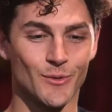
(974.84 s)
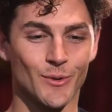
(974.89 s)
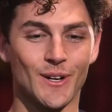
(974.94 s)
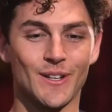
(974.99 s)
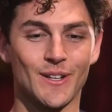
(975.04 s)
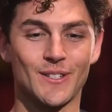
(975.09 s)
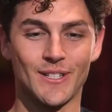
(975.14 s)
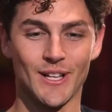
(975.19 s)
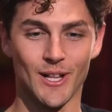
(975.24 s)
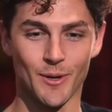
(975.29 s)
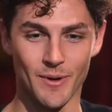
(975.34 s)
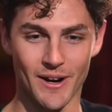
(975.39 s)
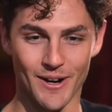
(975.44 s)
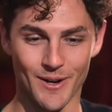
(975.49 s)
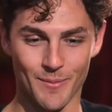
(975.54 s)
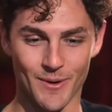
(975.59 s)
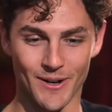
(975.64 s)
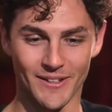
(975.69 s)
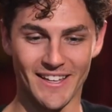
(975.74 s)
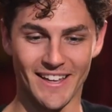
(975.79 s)
So we're gonna celebrate
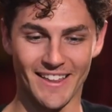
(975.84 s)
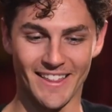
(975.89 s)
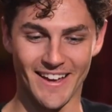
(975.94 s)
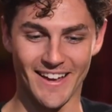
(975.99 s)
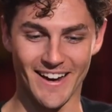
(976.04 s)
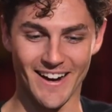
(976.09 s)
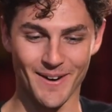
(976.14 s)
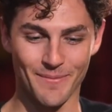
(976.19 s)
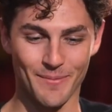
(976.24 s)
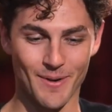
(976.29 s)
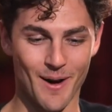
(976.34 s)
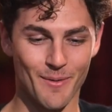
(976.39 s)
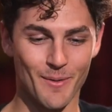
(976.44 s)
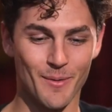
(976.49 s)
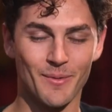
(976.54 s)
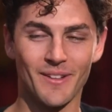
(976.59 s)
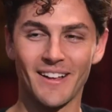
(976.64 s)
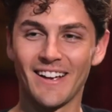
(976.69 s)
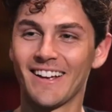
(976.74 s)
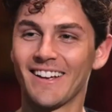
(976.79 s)
her birthday there
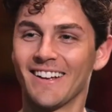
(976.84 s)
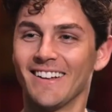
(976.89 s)
probably.